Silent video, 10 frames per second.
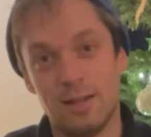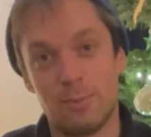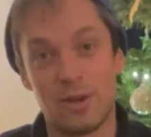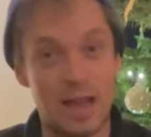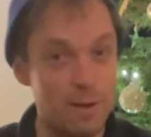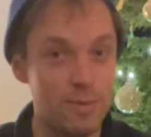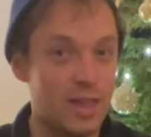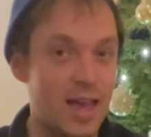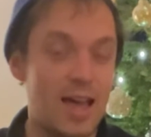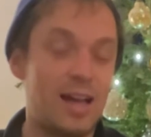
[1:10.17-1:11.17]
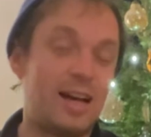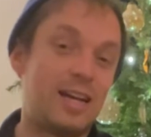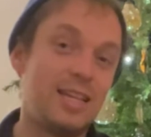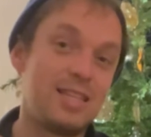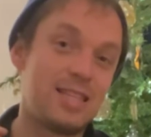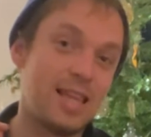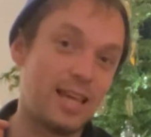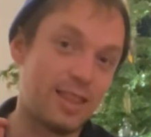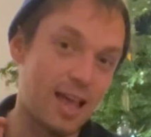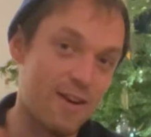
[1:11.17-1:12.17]
But now I'm there, I
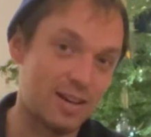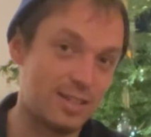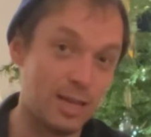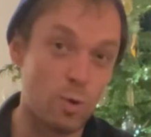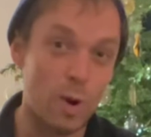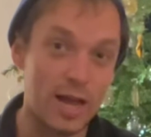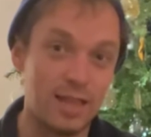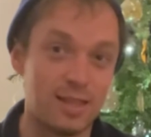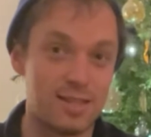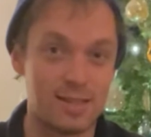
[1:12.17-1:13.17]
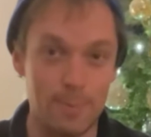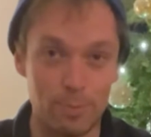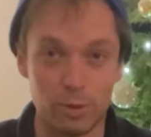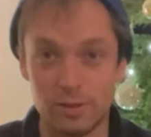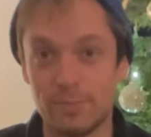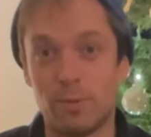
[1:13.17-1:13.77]
think they're actually quite the simple